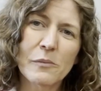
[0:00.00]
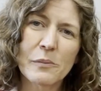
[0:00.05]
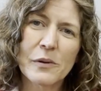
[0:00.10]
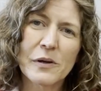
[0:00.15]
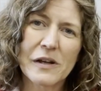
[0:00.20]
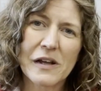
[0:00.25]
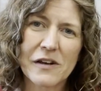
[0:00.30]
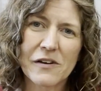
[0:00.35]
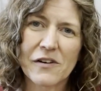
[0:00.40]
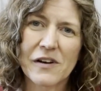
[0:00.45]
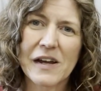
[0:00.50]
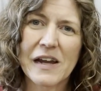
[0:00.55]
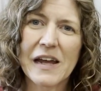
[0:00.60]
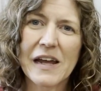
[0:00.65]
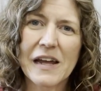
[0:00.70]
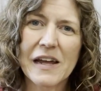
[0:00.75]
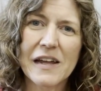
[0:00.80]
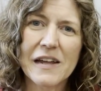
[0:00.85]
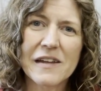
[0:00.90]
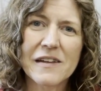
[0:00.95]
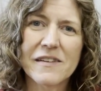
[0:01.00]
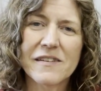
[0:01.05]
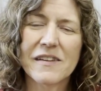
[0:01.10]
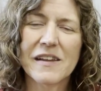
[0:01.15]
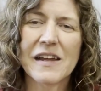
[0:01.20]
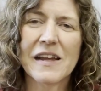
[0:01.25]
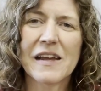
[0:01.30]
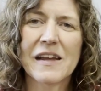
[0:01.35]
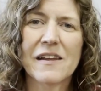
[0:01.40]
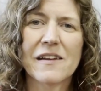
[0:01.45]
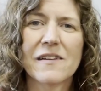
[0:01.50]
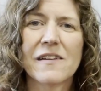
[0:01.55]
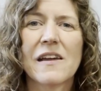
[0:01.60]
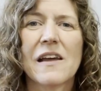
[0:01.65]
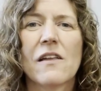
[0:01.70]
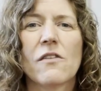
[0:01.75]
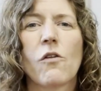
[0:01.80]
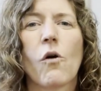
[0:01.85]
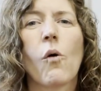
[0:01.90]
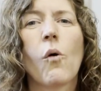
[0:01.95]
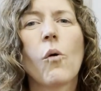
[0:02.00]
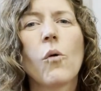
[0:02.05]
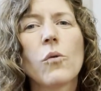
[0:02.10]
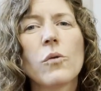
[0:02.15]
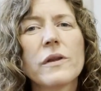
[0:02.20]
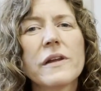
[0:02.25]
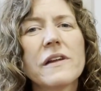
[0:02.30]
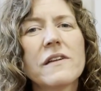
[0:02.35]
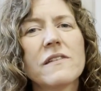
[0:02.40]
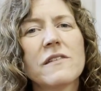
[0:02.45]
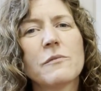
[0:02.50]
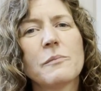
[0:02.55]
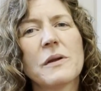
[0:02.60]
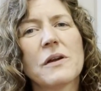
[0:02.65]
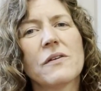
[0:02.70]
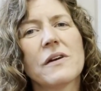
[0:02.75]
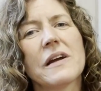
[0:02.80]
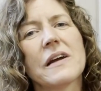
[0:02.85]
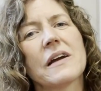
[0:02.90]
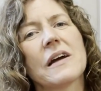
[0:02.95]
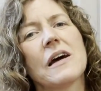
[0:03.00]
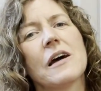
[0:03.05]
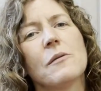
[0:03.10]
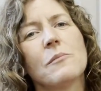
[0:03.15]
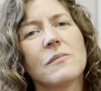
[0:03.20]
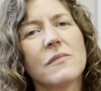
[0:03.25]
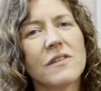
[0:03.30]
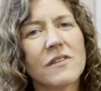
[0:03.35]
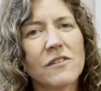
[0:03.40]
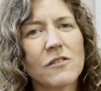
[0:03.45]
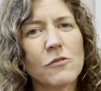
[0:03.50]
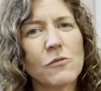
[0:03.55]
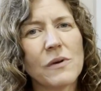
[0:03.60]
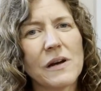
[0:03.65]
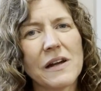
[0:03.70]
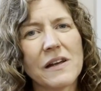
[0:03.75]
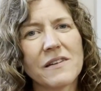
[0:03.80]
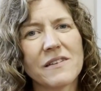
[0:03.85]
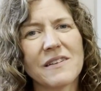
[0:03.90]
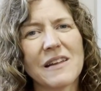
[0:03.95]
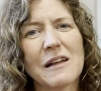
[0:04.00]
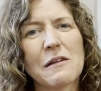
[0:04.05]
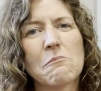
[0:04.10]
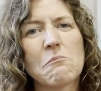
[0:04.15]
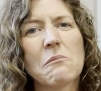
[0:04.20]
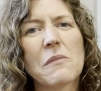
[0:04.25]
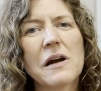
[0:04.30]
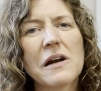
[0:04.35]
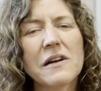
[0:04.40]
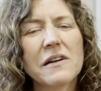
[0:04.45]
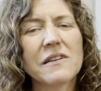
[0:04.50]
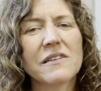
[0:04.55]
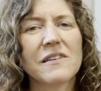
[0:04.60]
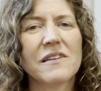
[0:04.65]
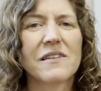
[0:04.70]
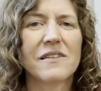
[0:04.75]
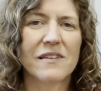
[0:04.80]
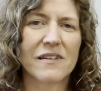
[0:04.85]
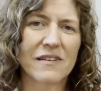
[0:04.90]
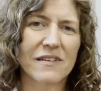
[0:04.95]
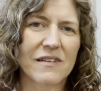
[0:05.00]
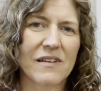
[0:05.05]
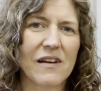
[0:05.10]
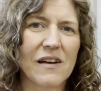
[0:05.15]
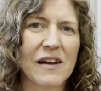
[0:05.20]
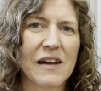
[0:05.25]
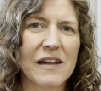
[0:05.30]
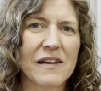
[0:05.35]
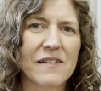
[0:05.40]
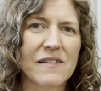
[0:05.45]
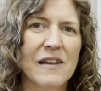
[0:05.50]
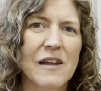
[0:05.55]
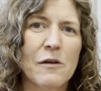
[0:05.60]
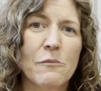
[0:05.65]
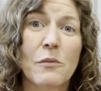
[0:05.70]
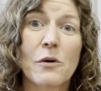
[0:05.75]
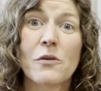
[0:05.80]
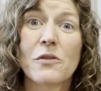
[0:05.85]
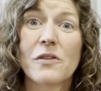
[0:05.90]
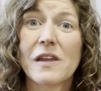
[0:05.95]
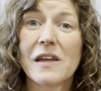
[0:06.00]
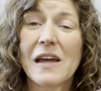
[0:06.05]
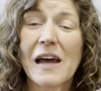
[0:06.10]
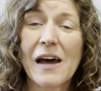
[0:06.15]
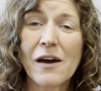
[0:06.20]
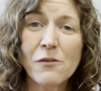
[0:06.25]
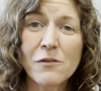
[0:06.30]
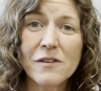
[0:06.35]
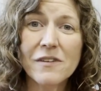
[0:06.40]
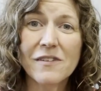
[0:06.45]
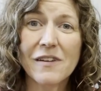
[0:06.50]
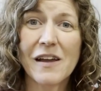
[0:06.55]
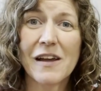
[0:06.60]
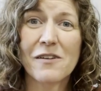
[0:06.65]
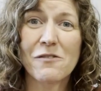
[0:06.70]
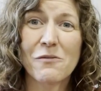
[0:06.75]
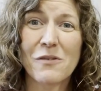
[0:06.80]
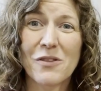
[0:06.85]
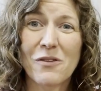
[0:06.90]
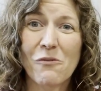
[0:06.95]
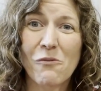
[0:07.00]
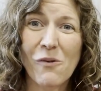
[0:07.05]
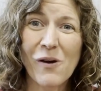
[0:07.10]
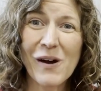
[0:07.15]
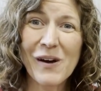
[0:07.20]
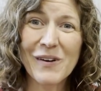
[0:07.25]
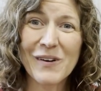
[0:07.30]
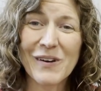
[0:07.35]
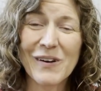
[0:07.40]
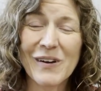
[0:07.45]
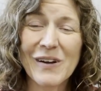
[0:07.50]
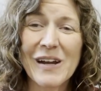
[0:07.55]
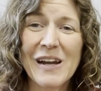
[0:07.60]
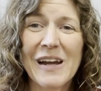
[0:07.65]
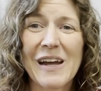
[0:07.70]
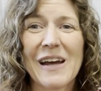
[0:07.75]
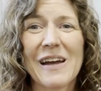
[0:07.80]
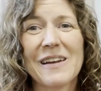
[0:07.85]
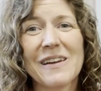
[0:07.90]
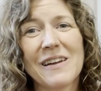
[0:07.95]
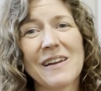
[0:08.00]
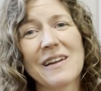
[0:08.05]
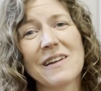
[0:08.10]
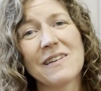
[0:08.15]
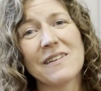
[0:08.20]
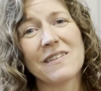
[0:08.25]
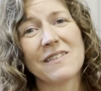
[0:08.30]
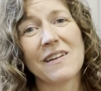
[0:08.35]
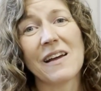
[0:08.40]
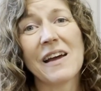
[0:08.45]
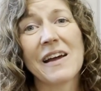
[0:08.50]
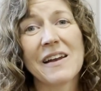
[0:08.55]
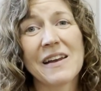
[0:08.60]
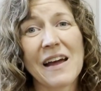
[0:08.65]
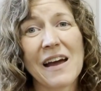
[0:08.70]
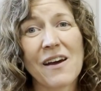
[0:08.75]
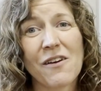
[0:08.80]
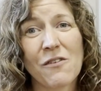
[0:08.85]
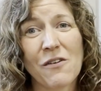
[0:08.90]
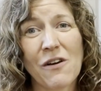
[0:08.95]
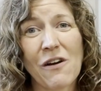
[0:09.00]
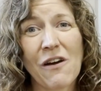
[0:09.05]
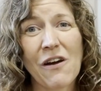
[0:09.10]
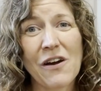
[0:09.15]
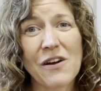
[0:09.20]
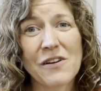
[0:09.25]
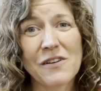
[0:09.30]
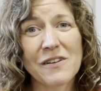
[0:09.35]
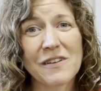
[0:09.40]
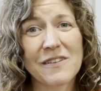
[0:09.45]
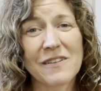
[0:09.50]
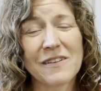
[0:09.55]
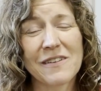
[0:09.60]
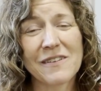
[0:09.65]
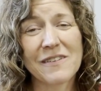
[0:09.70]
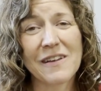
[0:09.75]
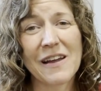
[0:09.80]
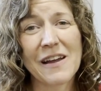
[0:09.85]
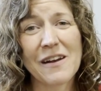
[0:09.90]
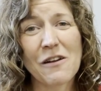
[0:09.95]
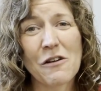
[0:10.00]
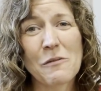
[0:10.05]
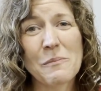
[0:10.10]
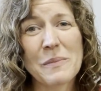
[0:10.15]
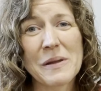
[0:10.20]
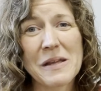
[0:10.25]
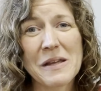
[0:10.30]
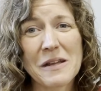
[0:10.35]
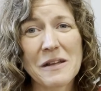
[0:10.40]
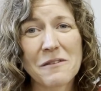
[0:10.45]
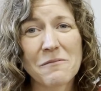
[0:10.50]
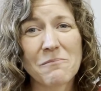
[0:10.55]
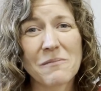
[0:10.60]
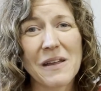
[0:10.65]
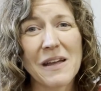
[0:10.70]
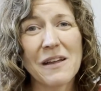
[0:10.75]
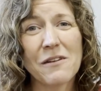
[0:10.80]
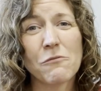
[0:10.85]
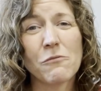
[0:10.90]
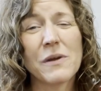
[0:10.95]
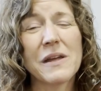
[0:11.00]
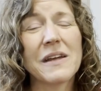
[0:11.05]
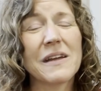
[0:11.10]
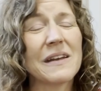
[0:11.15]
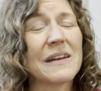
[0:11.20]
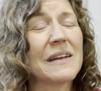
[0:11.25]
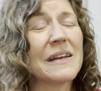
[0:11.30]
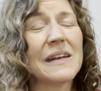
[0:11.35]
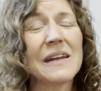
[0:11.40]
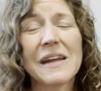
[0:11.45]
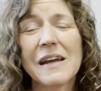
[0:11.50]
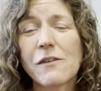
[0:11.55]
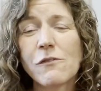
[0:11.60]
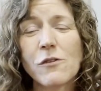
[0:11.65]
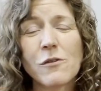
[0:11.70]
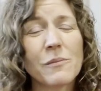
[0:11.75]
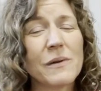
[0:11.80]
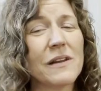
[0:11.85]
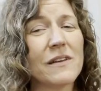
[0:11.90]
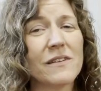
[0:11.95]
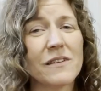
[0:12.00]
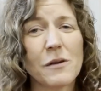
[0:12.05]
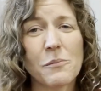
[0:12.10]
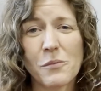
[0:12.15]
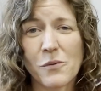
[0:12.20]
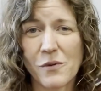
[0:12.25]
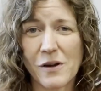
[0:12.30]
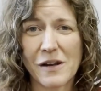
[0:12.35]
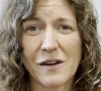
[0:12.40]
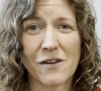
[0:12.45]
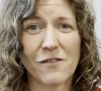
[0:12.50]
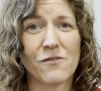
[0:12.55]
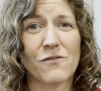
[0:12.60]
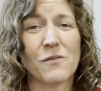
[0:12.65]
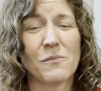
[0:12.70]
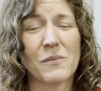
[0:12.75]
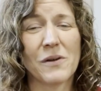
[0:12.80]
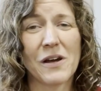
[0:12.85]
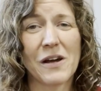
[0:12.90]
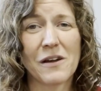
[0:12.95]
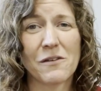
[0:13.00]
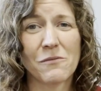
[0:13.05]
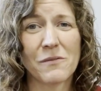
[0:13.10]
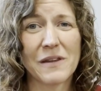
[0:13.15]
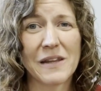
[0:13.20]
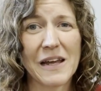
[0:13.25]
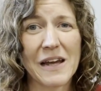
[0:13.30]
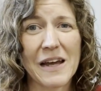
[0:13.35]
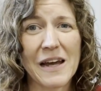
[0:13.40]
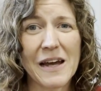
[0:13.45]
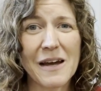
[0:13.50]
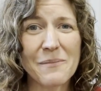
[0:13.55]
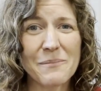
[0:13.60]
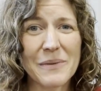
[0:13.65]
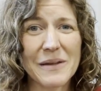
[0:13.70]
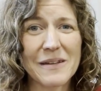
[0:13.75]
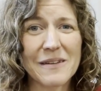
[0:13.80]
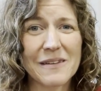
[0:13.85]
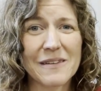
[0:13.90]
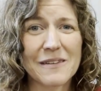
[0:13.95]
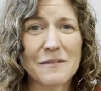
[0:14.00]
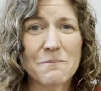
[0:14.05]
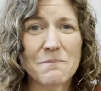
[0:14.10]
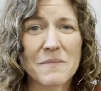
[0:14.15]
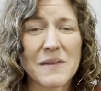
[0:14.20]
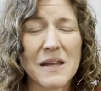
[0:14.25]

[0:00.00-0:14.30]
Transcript: put on our heads and the Holy Spirit comes to us and marks us as God's, both outside with the water and inside our hearts, inside our being. And we can never be separated from God when that happens.